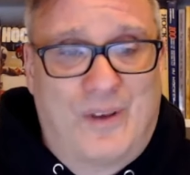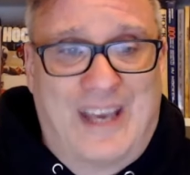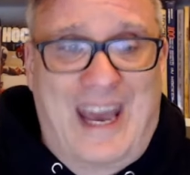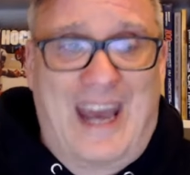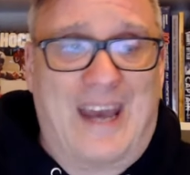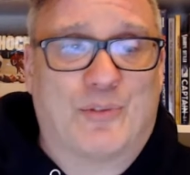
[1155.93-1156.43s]

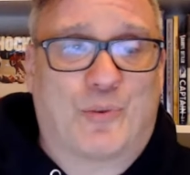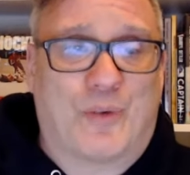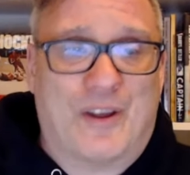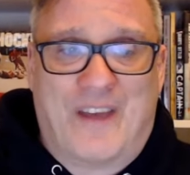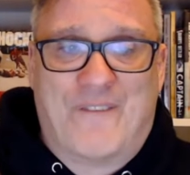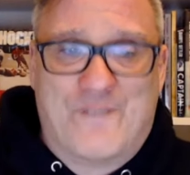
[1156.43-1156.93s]
games where
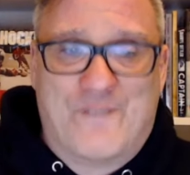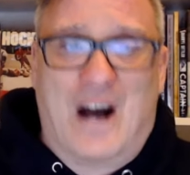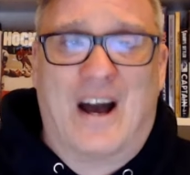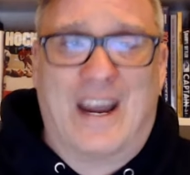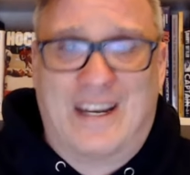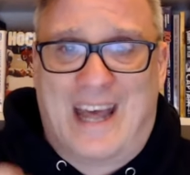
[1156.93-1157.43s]
they
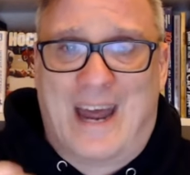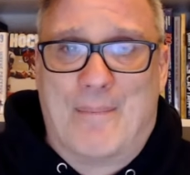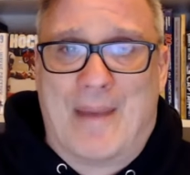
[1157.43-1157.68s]
find that